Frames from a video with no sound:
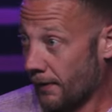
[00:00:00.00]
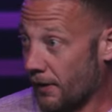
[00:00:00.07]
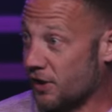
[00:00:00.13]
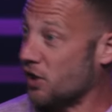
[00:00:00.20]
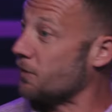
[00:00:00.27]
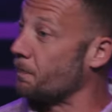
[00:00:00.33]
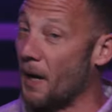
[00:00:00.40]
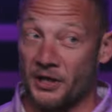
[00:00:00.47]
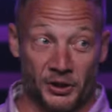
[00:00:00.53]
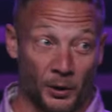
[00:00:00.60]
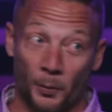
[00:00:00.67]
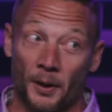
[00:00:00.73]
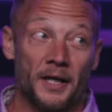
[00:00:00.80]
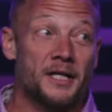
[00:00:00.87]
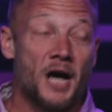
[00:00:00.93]
especially
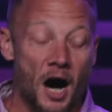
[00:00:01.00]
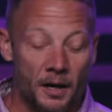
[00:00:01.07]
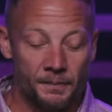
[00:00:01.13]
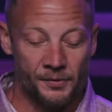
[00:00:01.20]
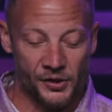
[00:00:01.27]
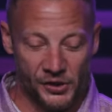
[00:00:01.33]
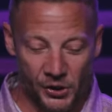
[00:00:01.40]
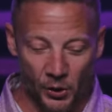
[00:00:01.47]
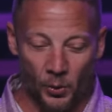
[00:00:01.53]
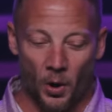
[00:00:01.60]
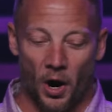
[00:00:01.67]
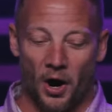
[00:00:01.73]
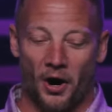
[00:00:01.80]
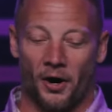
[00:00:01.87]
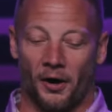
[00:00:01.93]
when it comes to
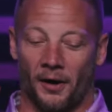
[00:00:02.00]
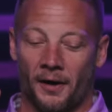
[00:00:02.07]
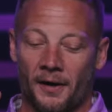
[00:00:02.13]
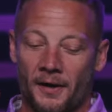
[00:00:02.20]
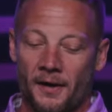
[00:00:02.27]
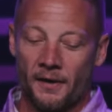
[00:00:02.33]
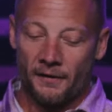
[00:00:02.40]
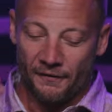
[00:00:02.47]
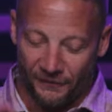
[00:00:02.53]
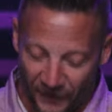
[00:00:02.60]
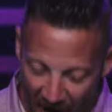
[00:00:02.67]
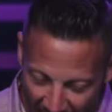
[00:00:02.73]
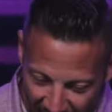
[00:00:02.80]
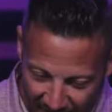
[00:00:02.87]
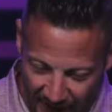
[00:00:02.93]
our
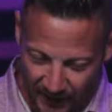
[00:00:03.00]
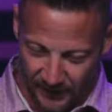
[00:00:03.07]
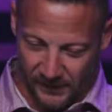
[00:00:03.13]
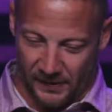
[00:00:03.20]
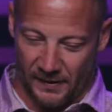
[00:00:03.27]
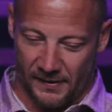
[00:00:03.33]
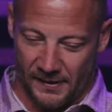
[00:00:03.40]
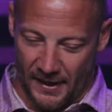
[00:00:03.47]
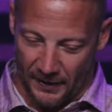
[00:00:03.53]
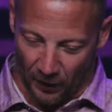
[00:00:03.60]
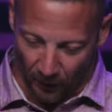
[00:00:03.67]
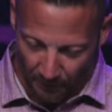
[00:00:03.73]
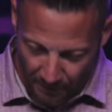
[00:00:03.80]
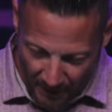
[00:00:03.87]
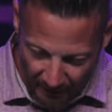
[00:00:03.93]
finances and
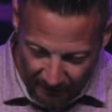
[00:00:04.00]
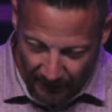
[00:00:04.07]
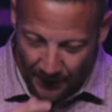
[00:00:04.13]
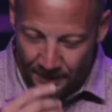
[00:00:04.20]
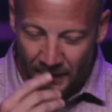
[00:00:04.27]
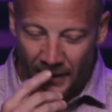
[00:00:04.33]
our money.